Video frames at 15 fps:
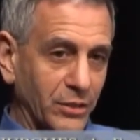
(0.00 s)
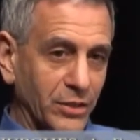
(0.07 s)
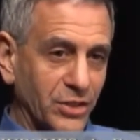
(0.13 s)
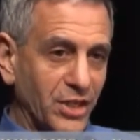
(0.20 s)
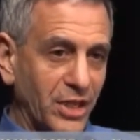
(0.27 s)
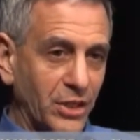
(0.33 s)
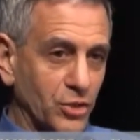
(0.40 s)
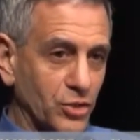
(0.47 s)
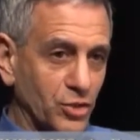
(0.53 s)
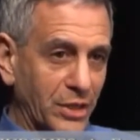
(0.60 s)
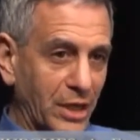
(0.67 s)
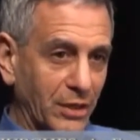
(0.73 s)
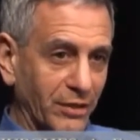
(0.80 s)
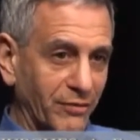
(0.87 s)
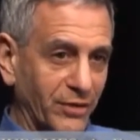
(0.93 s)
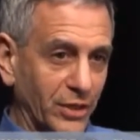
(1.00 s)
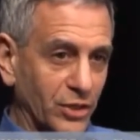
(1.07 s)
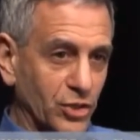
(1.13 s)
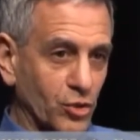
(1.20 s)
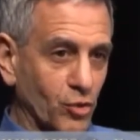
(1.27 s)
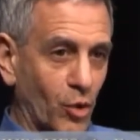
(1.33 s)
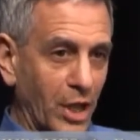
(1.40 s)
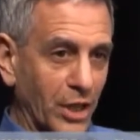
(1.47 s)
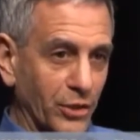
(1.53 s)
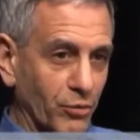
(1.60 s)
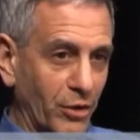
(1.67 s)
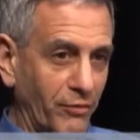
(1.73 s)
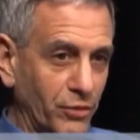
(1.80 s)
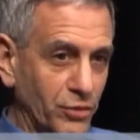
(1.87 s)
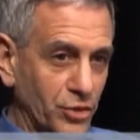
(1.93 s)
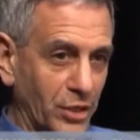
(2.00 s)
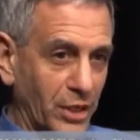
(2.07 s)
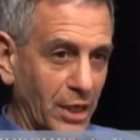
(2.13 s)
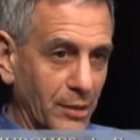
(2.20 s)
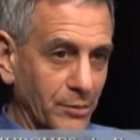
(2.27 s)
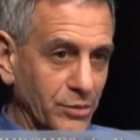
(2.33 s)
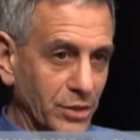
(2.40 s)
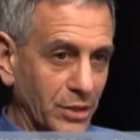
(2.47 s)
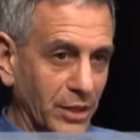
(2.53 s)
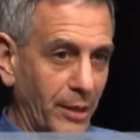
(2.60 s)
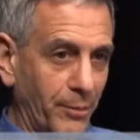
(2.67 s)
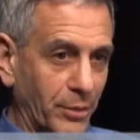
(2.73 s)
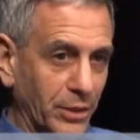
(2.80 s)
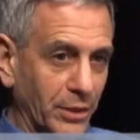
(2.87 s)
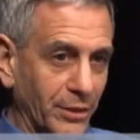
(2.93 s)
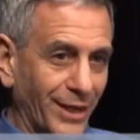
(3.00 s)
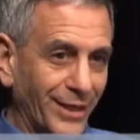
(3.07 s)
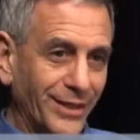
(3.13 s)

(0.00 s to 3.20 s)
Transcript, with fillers: their descendants are now living in squalid refugee camps in mm-hmm. Lebanon.